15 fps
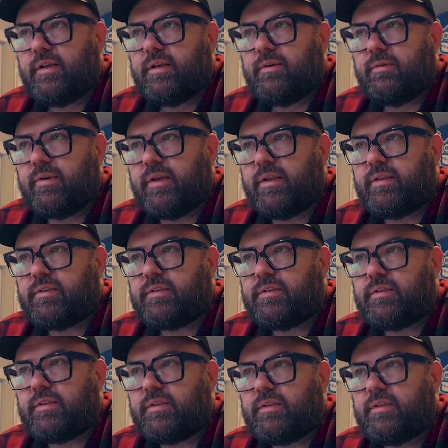
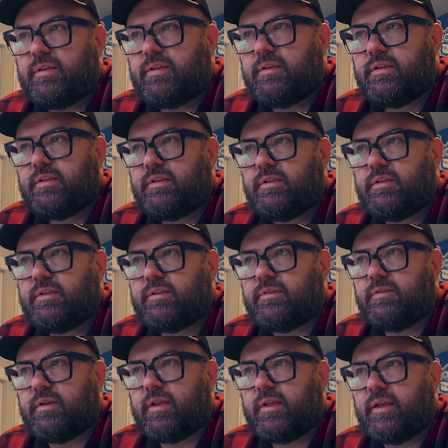which just
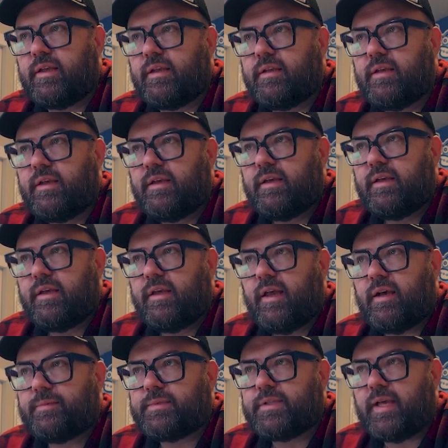really
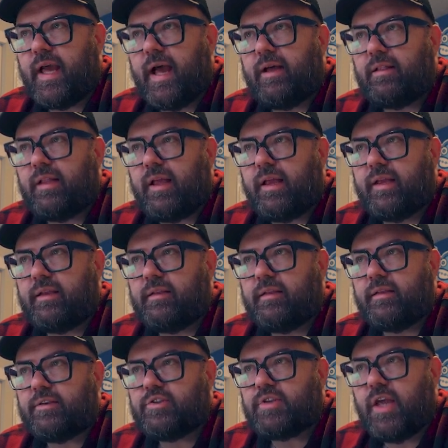helps to outline
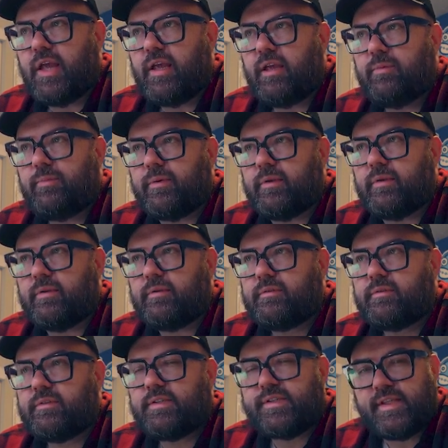the shape and
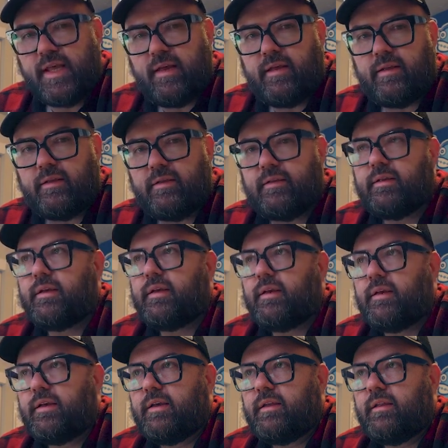sell
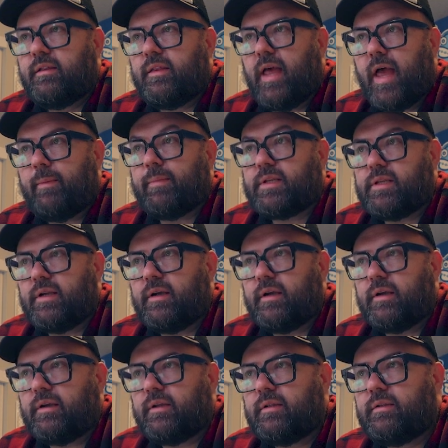that
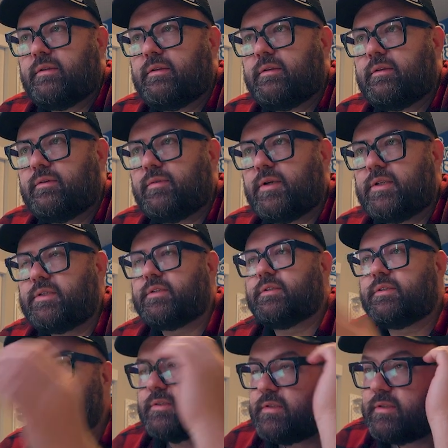material, which
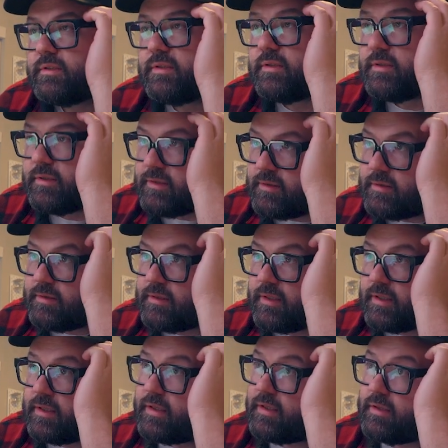is
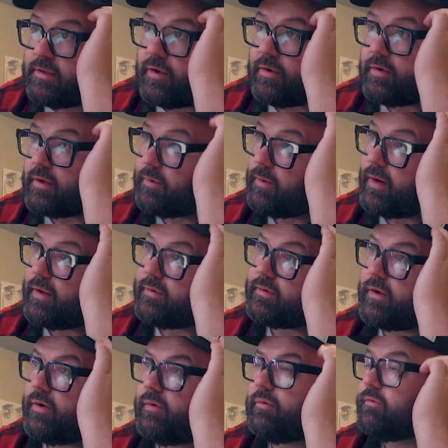totally what I was going